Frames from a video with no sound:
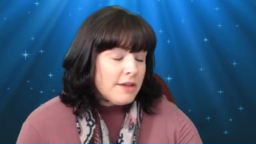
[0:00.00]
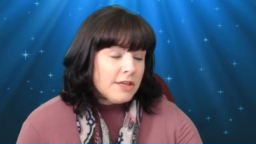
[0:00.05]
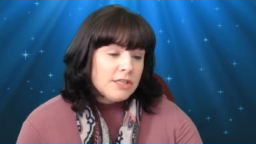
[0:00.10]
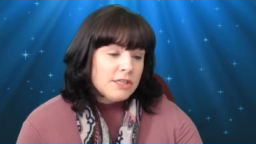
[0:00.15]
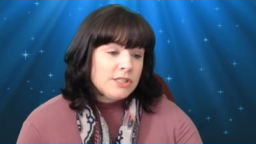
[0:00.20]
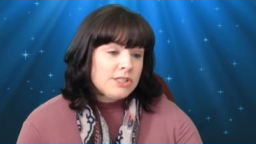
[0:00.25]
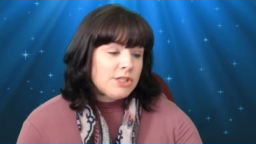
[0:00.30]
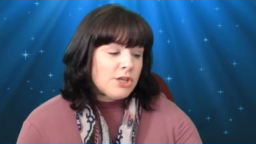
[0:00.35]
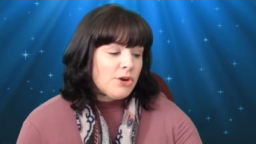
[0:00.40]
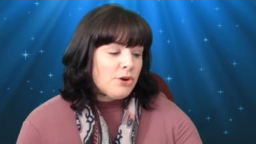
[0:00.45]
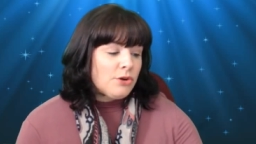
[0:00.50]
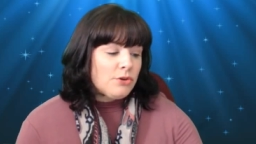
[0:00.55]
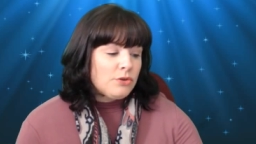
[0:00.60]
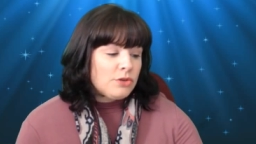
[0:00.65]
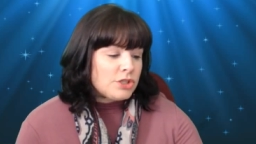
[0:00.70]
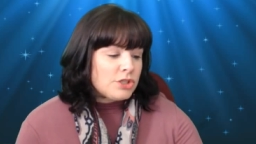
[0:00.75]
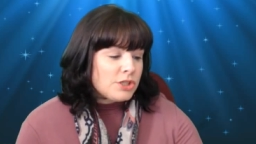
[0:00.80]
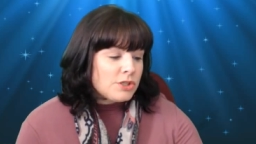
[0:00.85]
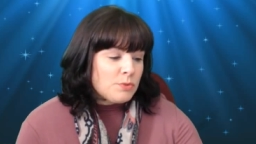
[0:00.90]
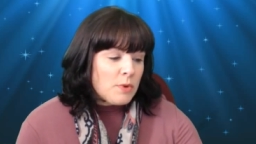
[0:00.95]
So
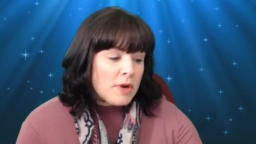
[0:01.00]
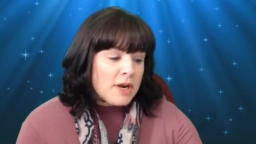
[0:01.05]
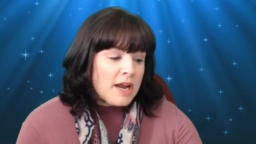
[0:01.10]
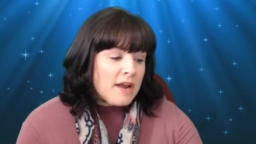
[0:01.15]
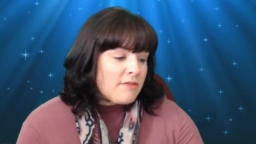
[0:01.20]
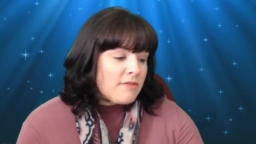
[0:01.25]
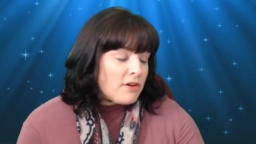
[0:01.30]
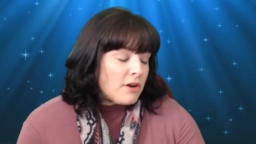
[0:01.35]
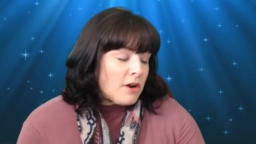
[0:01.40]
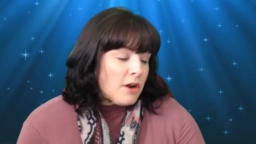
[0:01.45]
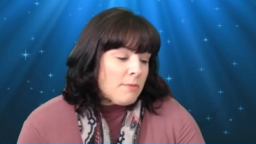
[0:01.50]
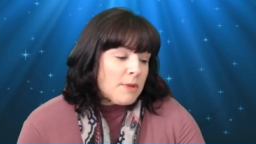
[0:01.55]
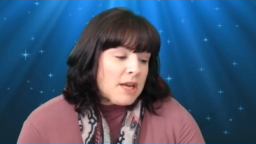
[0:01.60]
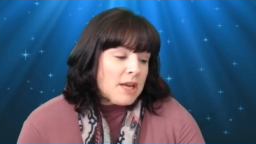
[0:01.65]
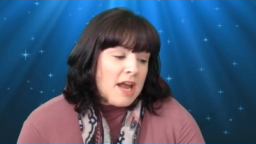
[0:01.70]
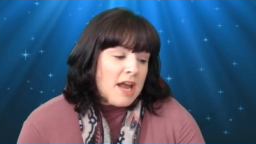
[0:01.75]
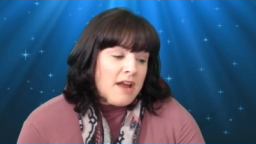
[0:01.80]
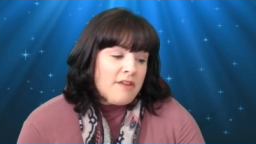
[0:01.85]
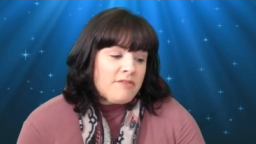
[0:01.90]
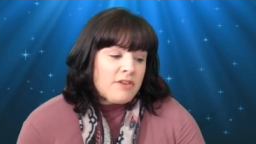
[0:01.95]
just whatever. I mean,
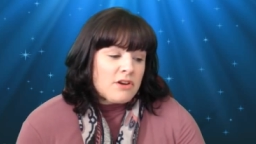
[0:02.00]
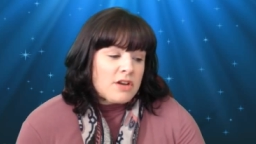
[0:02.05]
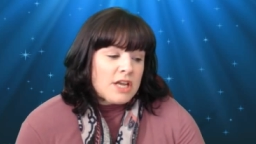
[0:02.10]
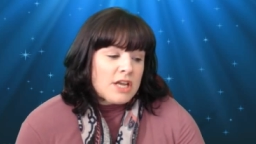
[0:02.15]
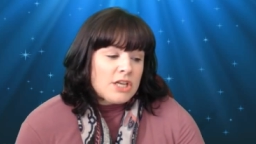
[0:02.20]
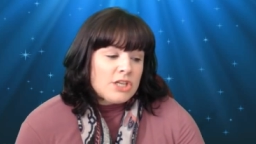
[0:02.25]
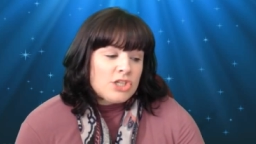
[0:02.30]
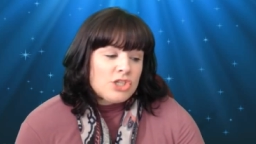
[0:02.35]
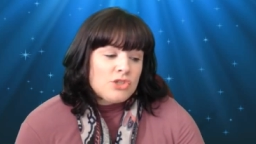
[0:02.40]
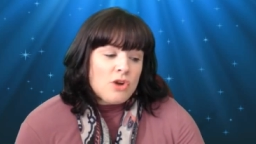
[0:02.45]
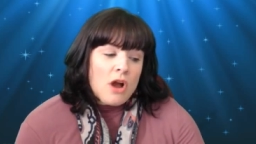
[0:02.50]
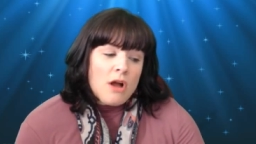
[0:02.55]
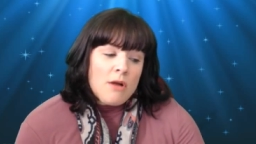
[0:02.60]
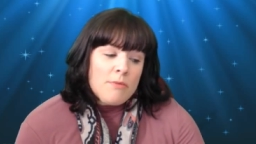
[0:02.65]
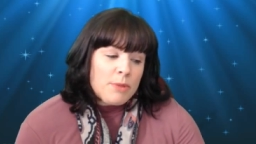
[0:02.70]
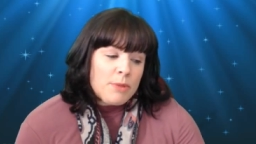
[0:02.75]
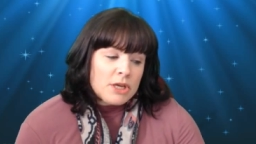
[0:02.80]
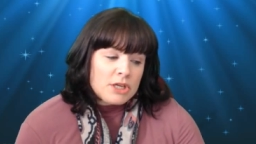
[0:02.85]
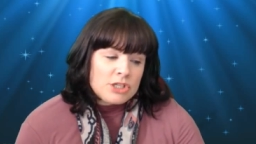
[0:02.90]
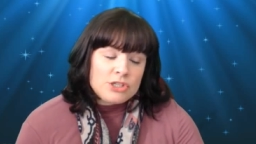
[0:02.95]
have your kids draw
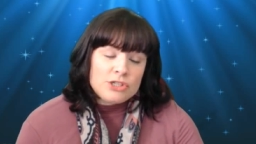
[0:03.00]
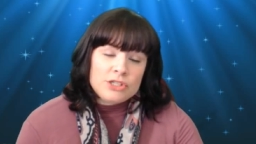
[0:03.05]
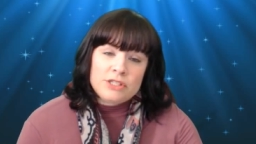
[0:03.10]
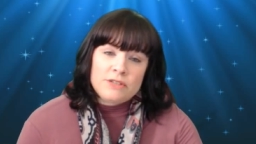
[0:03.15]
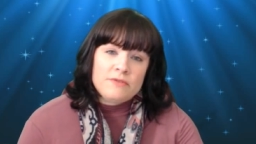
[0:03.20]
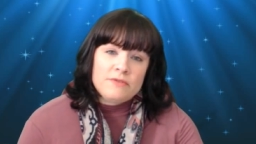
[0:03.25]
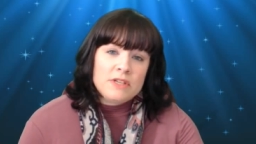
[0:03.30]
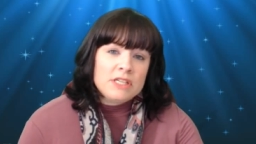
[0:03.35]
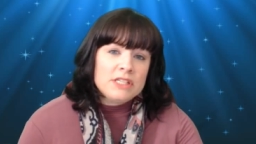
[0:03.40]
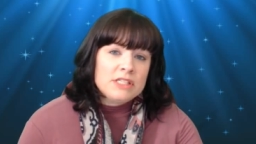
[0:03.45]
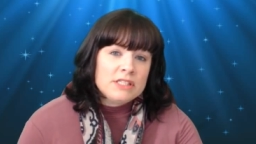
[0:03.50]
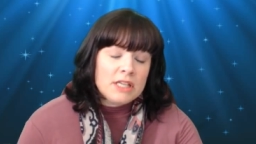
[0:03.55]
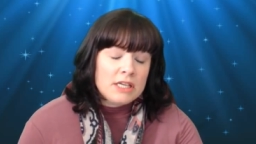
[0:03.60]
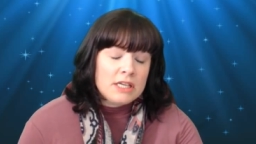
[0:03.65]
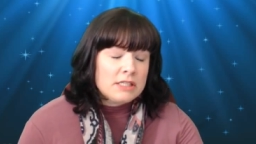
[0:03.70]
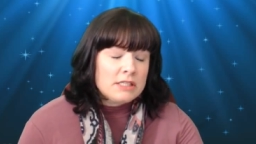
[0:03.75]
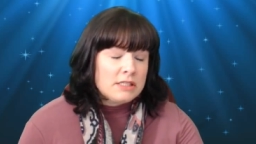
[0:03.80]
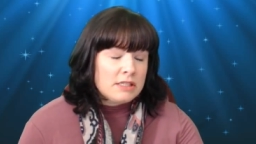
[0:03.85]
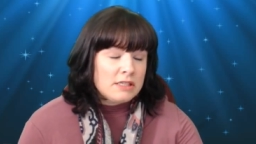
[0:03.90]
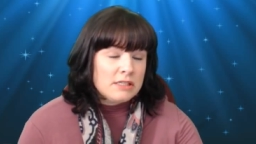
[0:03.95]
pictures of these
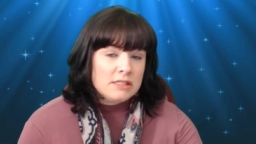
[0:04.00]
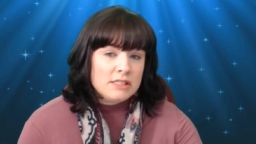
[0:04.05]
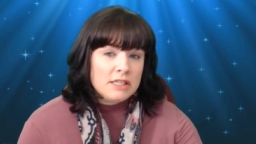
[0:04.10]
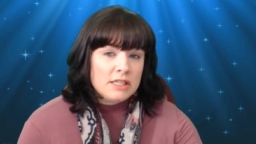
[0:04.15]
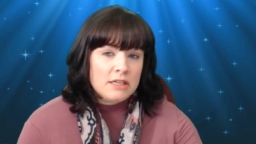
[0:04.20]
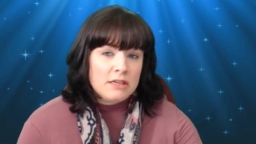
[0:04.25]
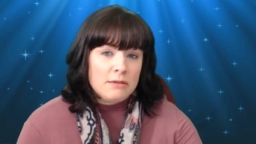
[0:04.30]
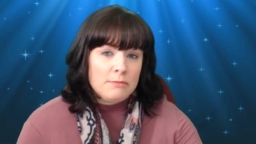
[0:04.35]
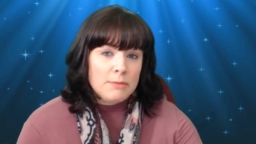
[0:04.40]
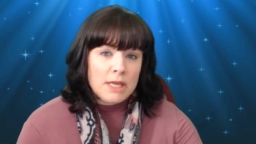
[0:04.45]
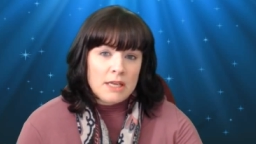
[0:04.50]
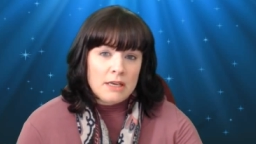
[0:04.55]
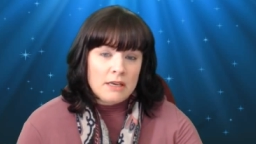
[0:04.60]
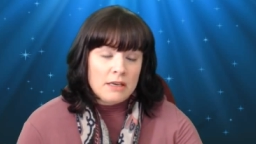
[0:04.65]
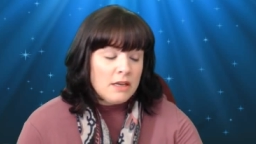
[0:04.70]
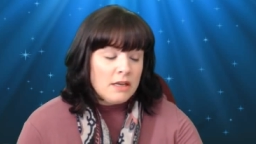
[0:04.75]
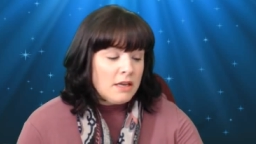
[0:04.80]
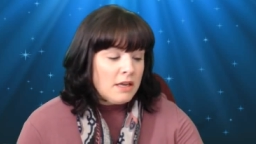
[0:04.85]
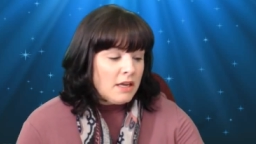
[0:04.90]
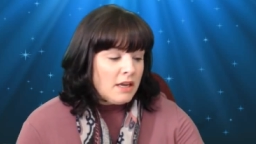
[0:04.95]
things and send them in.
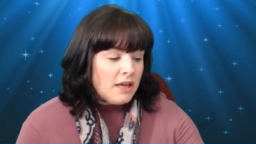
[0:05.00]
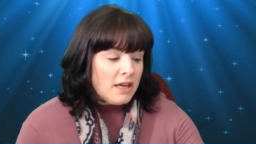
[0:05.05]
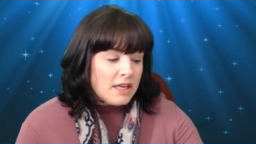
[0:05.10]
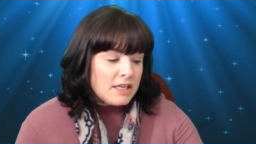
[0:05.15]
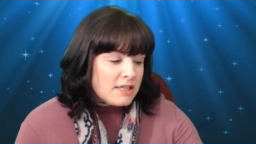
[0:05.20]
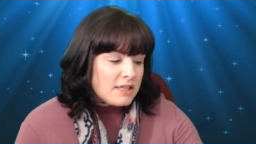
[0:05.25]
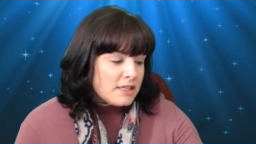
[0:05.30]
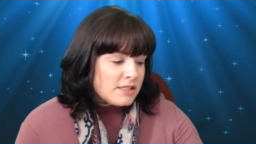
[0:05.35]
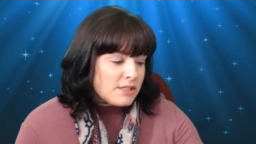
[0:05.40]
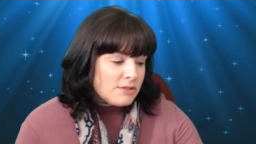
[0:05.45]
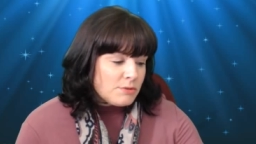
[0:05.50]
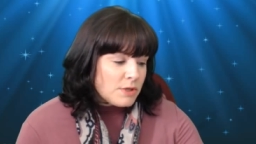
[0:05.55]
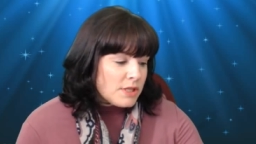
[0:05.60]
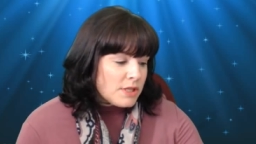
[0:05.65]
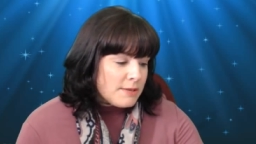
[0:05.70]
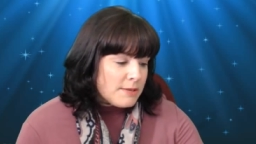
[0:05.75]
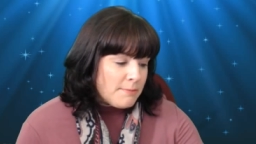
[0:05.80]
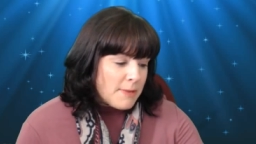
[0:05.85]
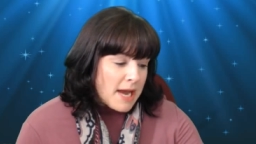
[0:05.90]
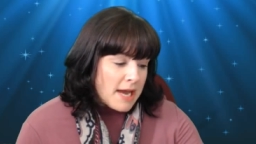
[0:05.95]
It doesn't
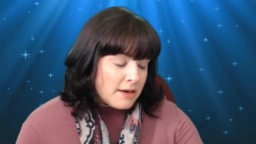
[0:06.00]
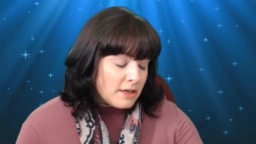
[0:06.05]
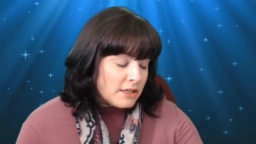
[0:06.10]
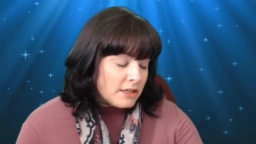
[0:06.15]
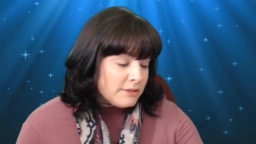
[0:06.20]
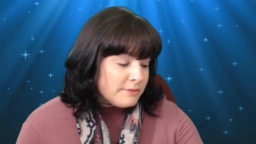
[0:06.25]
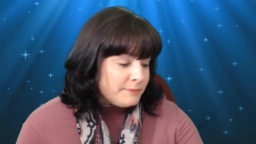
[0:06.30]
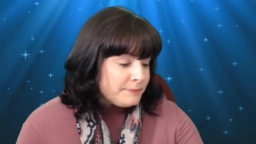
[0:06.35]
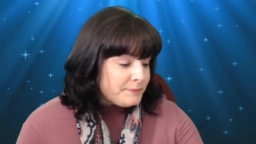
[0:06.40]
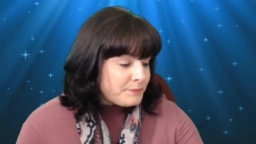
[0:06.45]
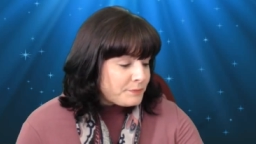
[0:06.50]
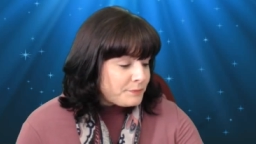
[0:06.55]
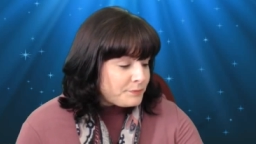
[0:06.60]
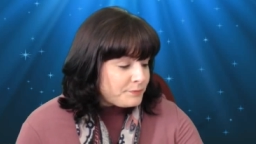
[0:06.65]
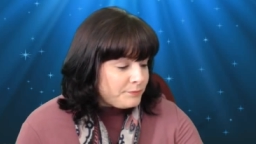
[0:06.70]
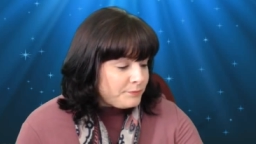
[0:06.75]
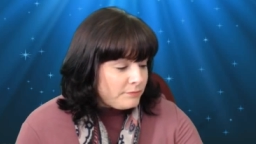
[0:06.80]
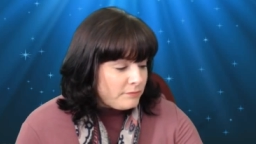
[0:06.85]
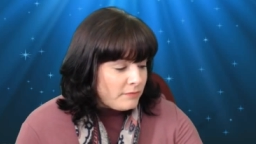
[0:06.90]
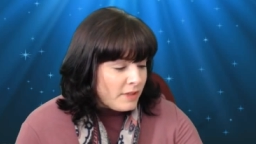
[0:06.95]
really matter.
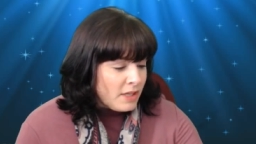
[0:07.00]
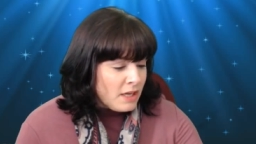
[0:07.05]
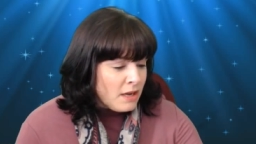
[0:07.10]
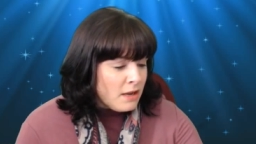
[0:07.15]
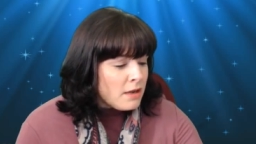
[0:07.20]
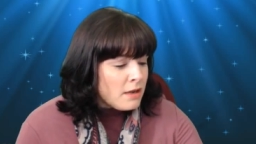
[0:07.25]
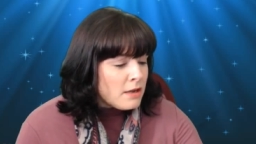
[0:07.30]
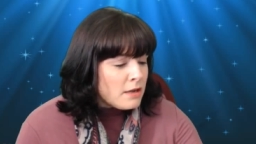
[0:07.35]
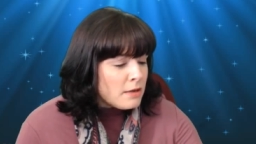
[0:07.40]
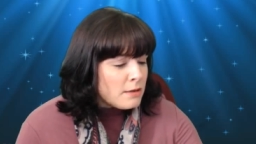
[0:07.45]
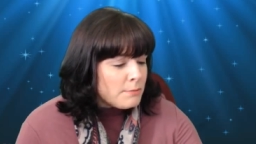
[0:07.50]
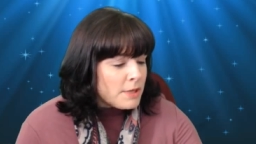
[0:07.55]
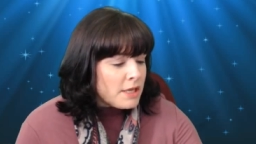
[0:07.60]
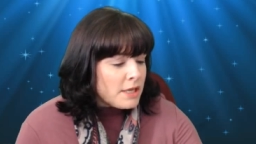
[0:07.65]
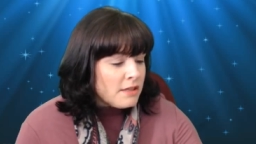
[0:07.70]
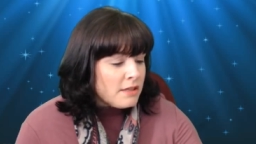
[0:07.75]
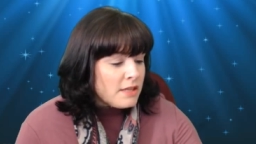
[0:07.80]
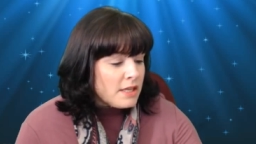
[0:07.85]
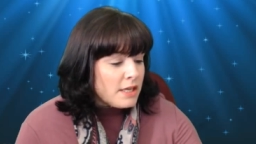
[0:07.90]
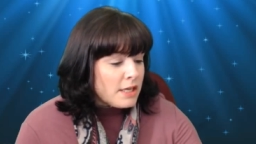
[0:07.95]
And
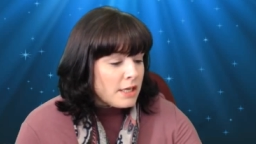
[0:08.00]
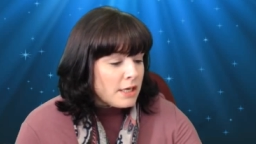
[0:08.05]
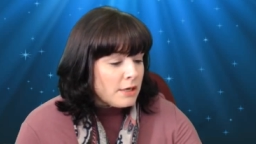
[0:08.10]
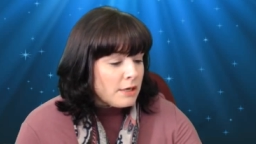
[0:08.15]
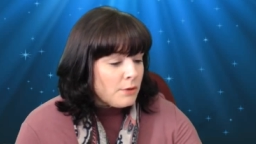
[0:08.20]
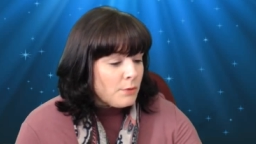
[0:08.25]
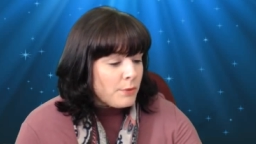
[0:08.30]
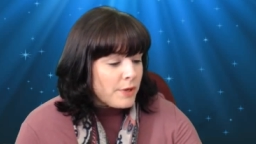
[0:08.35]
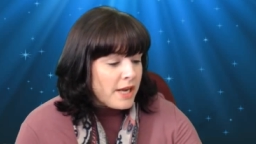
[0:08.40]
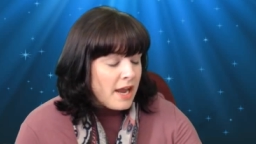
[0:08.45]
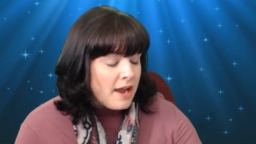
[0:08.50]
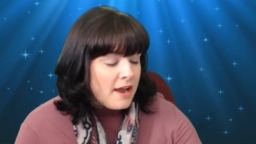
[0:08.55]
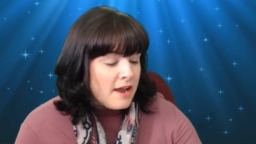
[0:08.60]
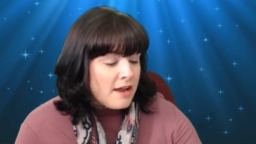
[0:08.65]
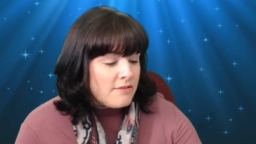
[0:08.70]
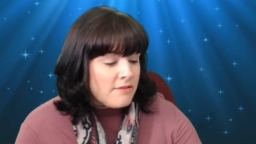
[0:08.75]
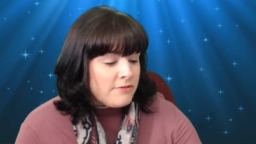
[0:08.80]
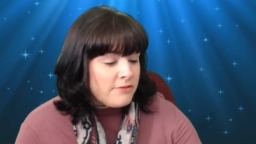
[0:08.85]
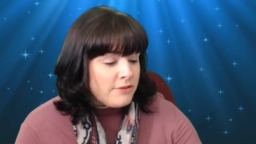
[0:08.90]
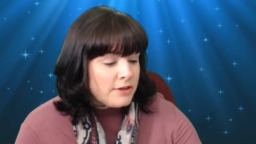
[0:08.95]
then we
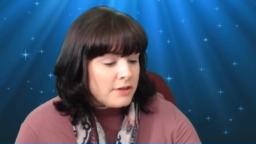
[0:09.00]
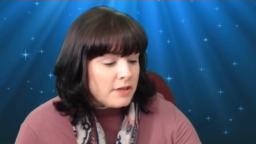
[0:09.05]
have